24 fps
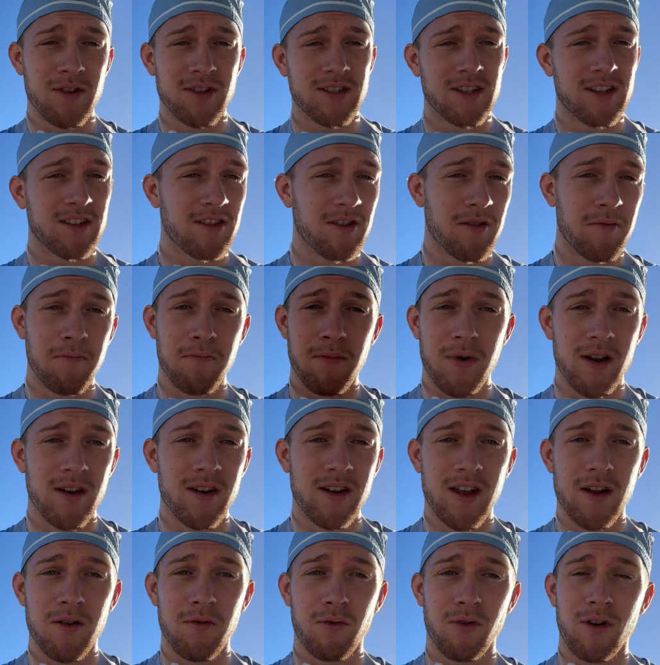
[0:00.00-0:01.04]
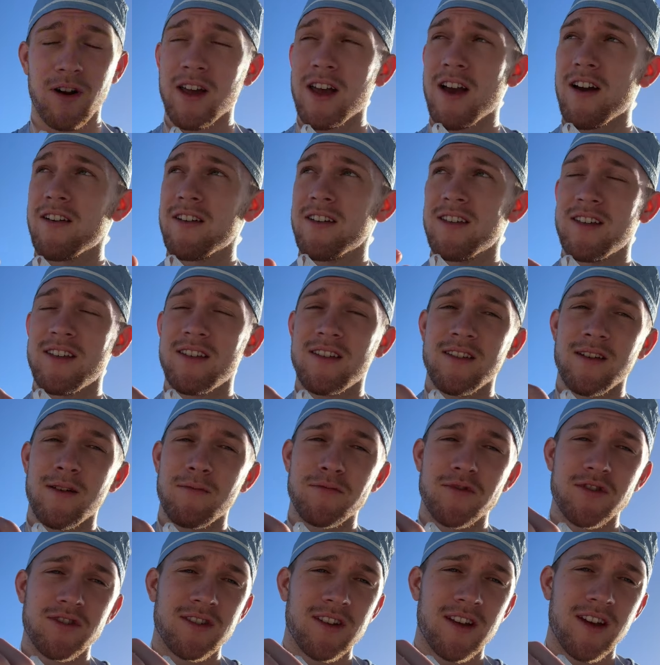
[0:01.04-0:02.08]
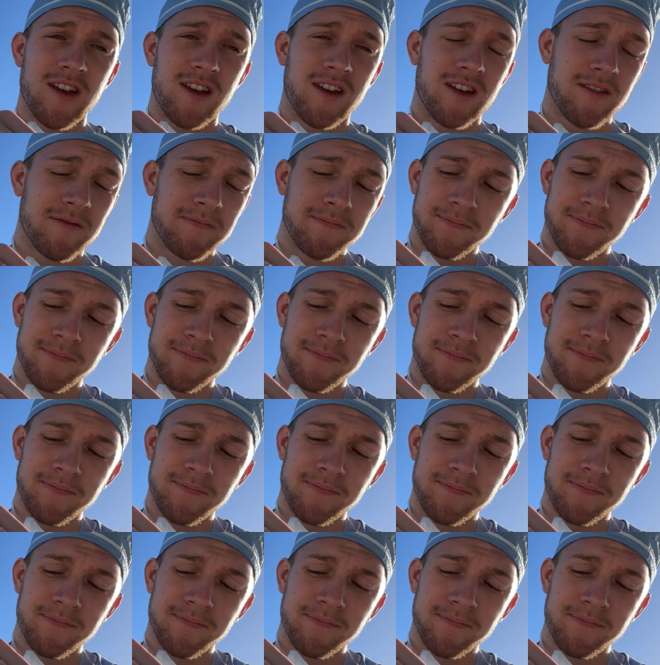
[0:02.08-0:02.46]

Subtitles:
to get their Monday workout in, and I'm just like,